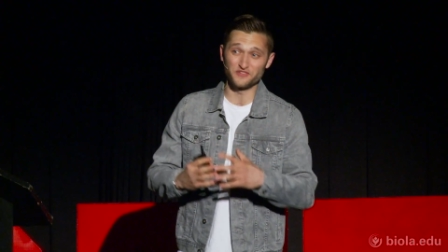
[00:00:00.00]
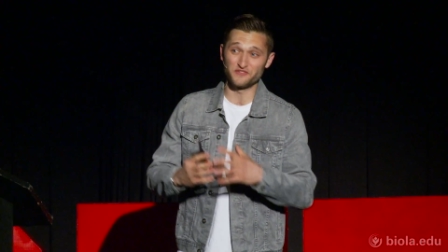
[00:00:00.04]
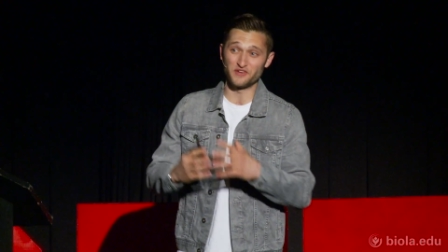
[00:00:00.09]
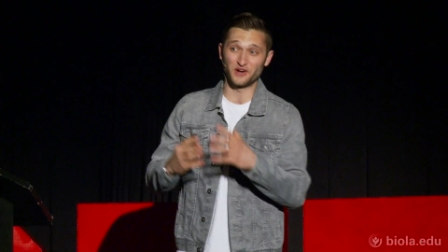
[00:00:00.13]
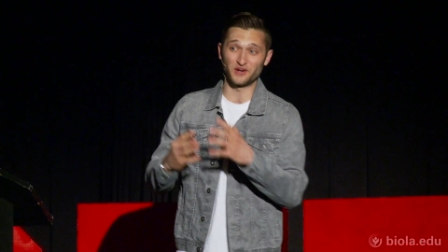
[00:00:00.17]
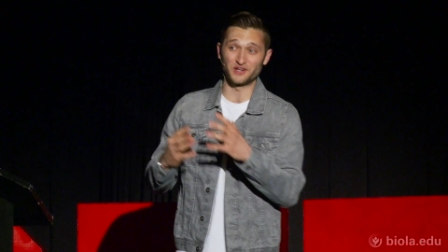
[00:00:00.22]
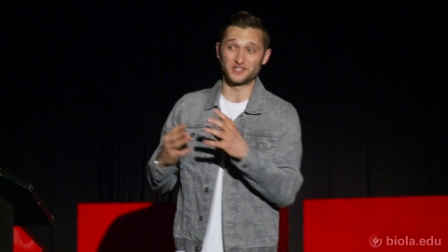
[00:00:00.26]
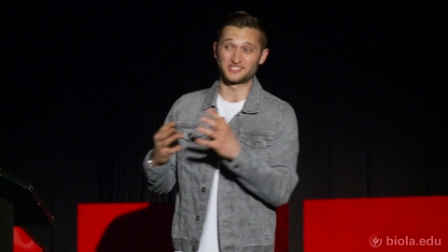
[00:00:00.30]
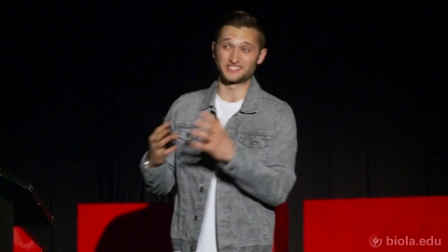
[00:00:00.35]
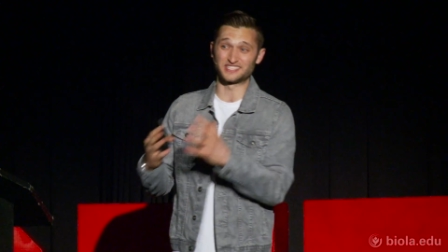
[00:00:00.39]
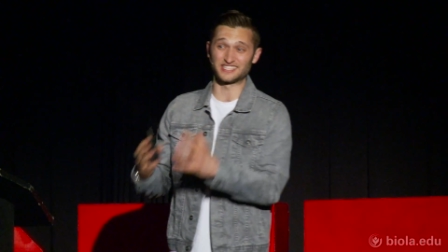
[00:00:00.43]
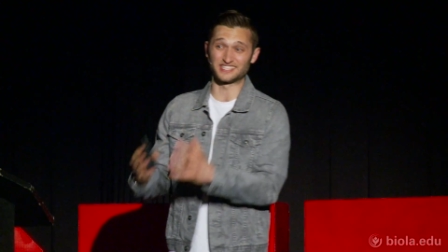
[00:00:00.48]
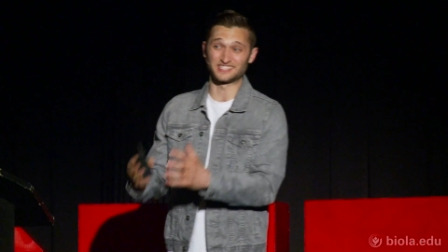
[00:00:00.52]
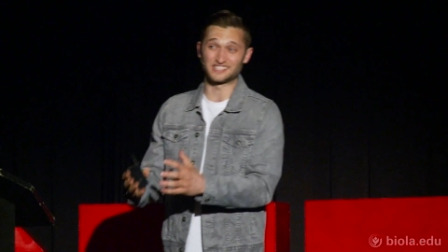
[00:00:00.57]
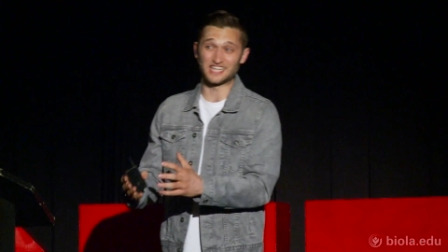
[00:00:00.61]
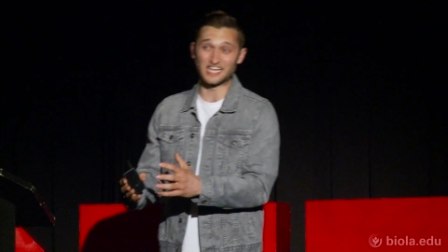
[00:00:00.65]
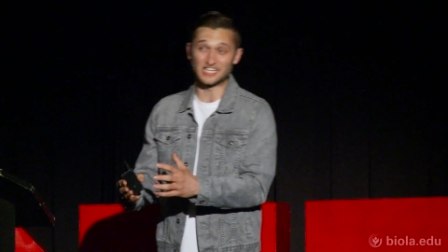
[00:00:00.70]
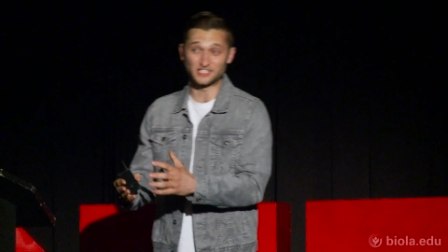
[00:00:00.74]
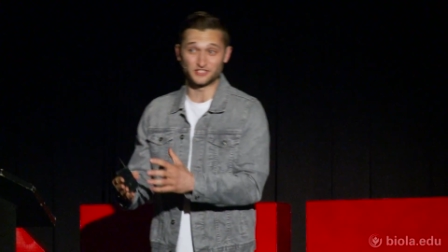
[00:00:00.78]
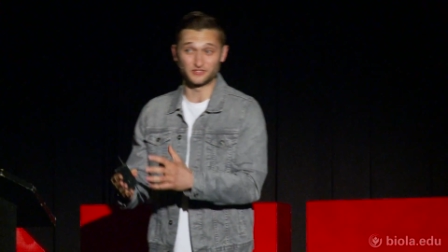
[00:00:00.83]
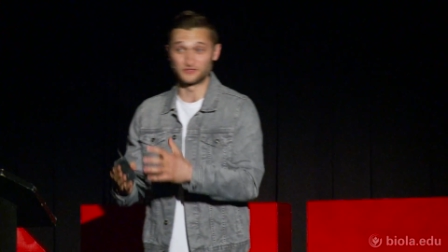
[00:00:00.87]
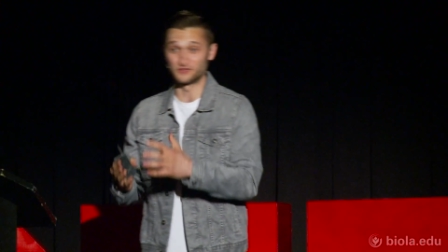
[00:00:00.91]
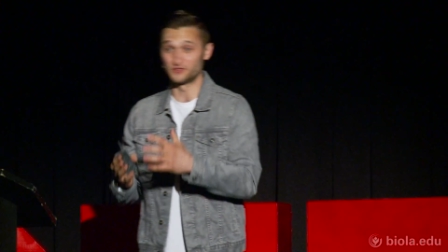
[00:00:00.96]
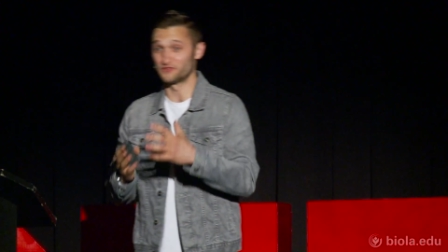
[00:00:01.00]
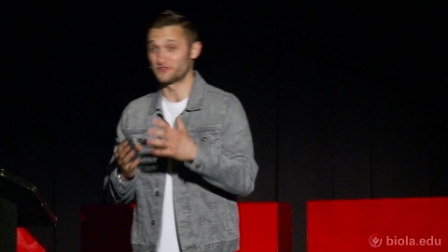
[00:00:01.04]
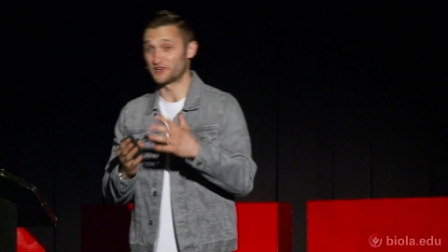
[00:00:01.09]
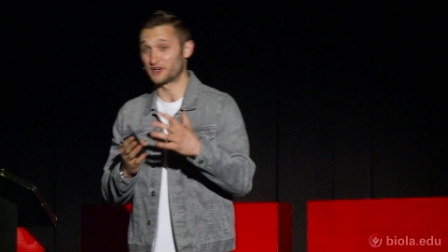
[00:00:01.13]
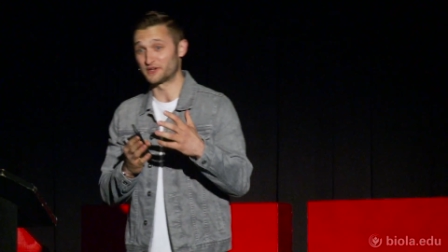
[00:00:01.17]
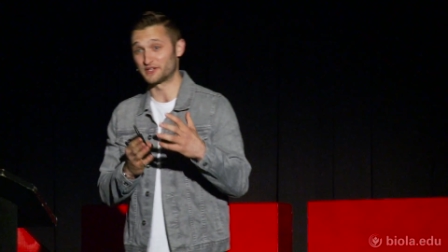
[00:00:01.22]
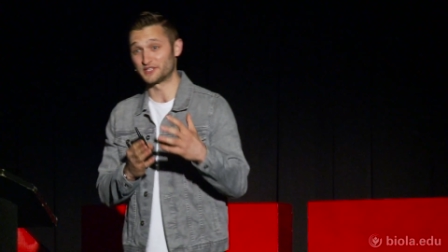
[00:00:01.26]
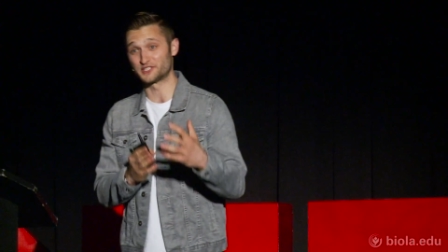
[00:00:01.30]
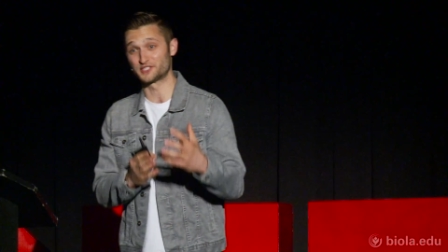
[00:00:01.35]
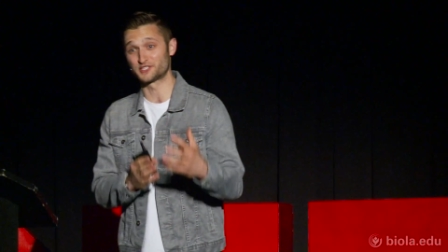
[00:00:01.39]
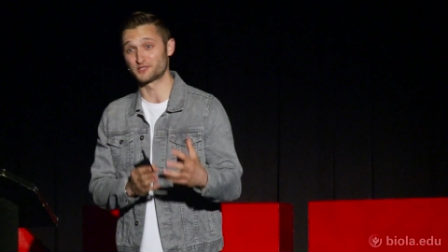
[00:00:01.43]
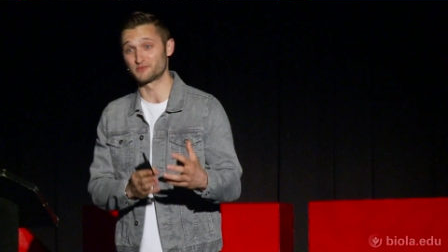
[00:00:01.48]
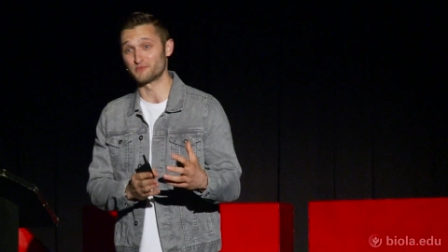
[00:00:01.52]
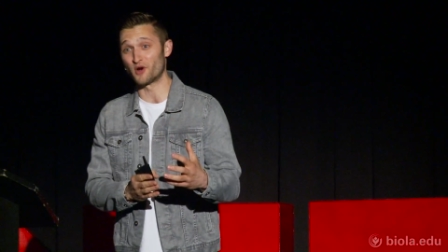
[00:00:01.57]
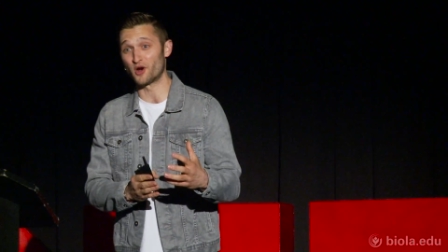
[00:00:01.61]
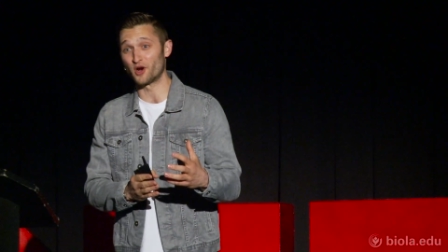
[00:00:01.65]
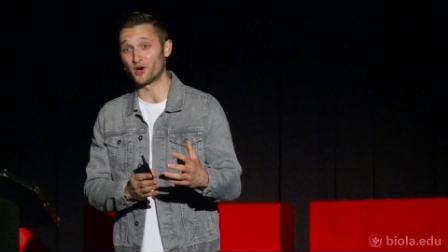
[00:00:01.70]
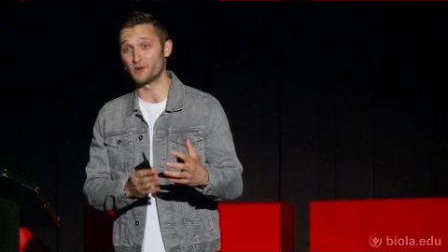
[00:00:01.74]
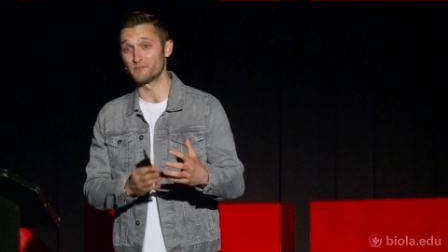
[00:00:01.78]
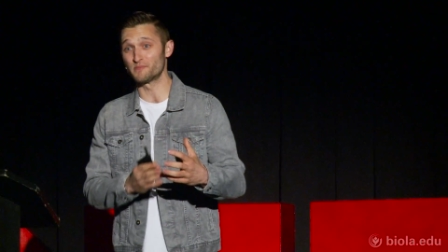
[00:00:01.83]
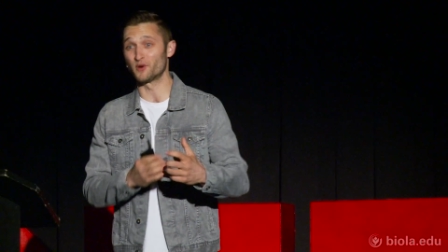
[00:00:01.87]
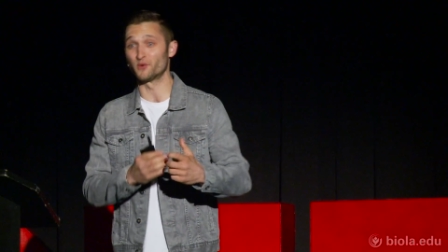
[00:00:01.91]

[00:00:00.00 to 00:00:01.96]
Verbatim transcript: very successful, very smart,